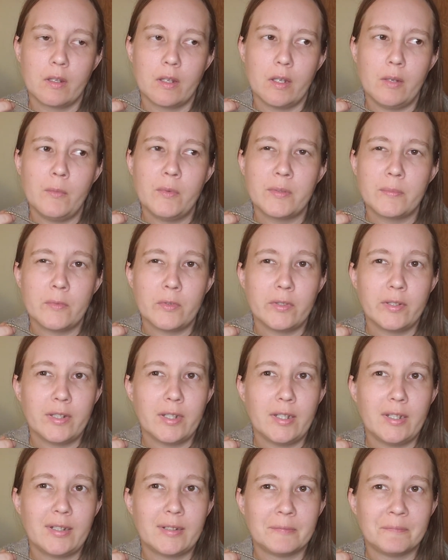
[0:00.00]
It was more
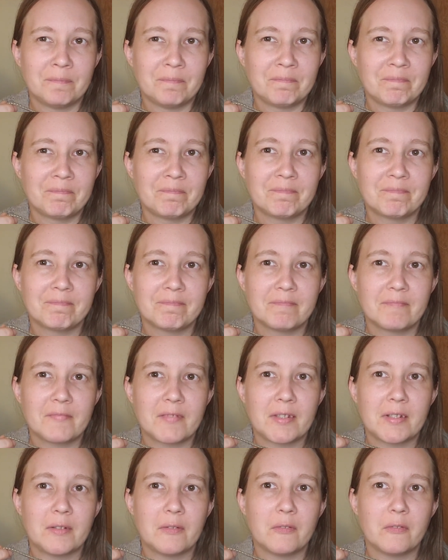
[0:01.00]
like
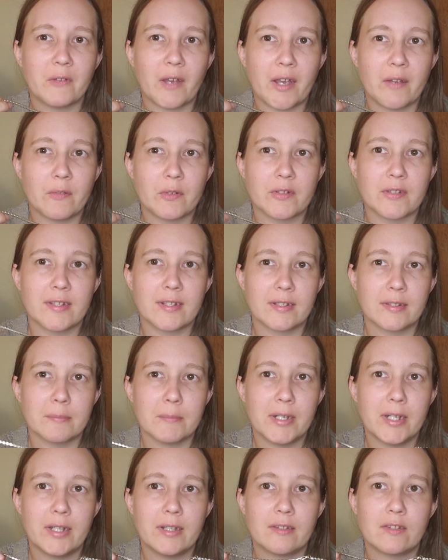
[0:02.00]
5 or 6
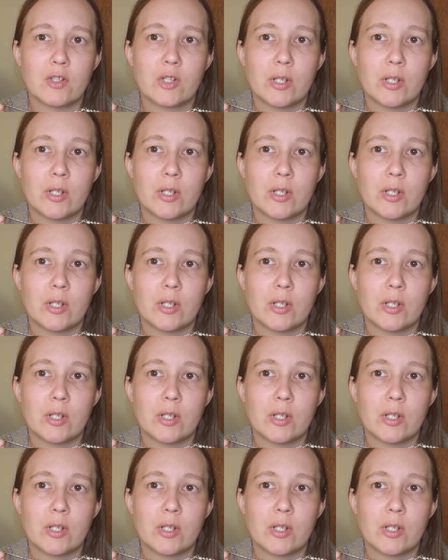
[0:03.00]
minutes.